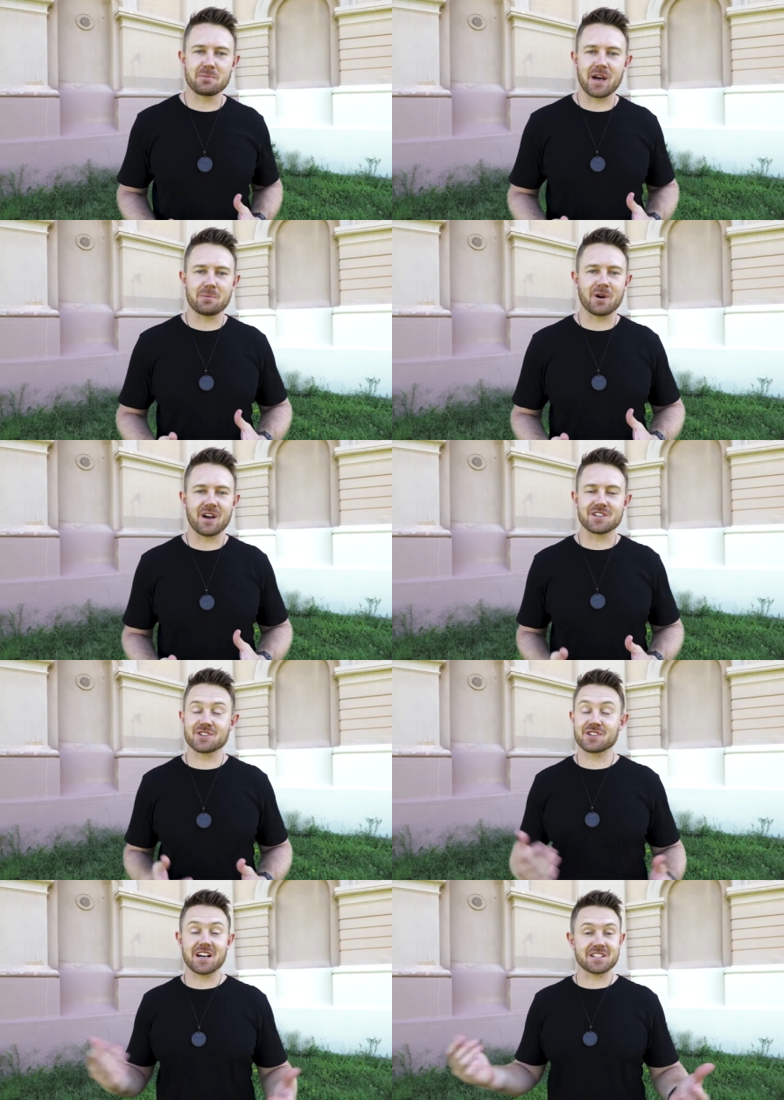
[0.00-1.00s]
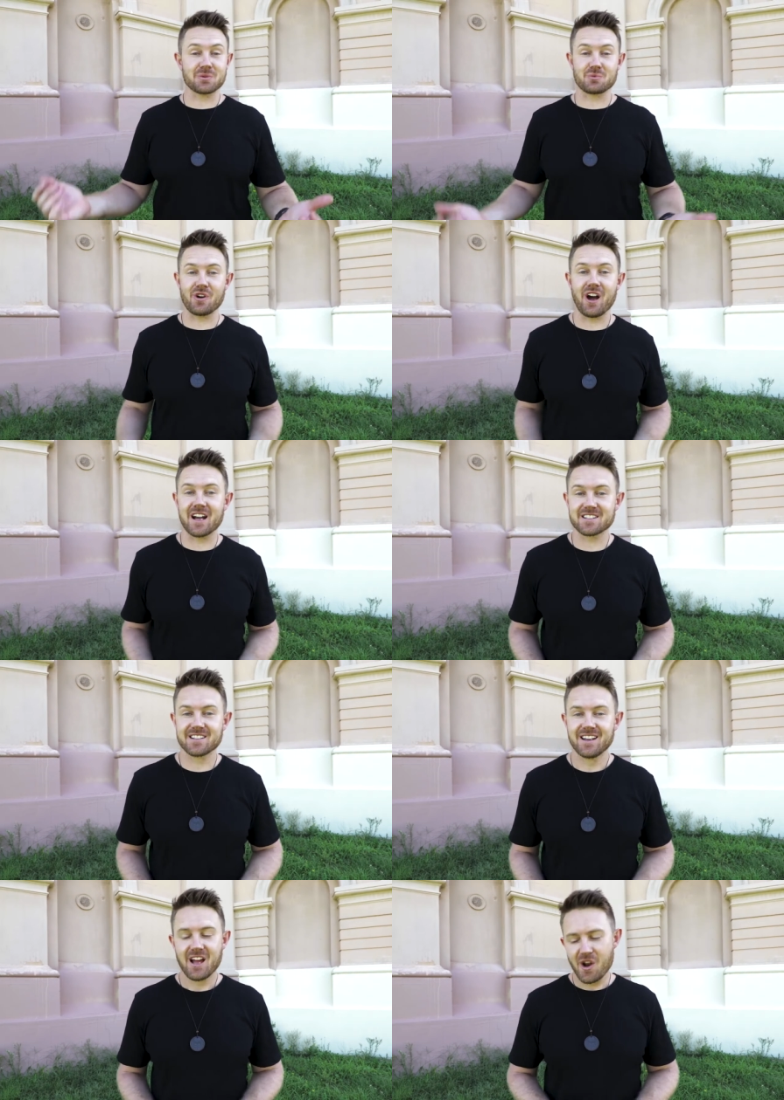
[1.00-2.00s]
and paper and just start to write
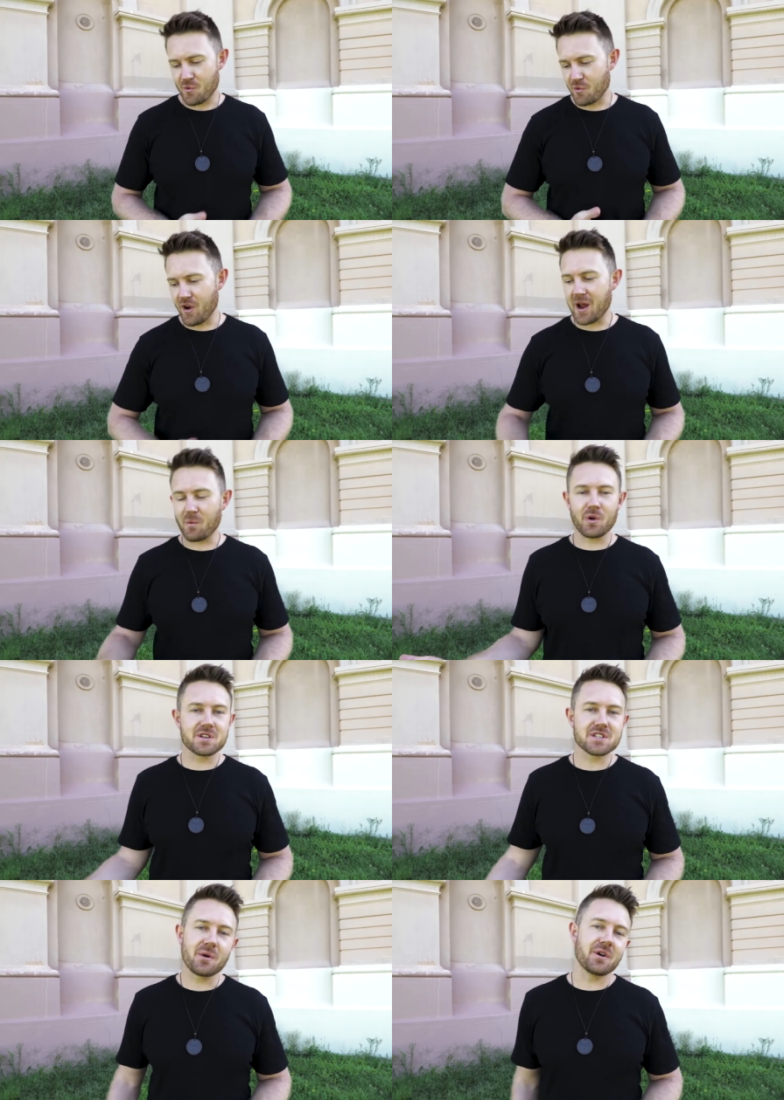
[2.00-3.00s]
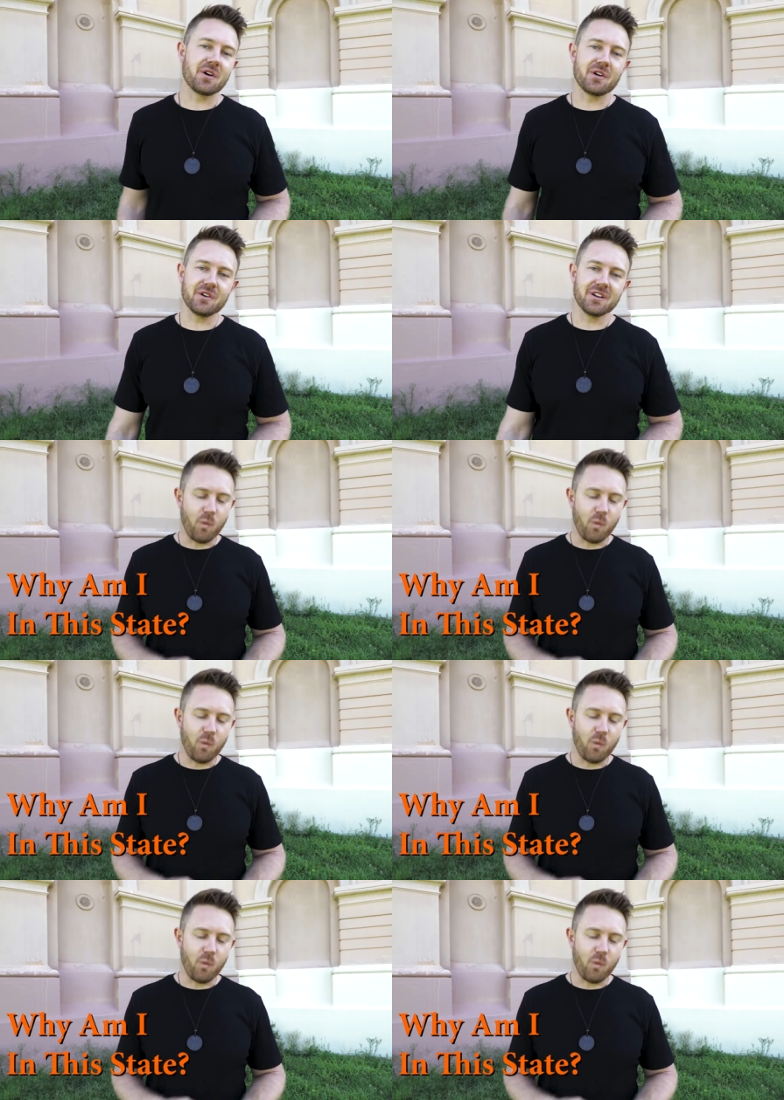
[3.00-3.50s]
right, what is going on?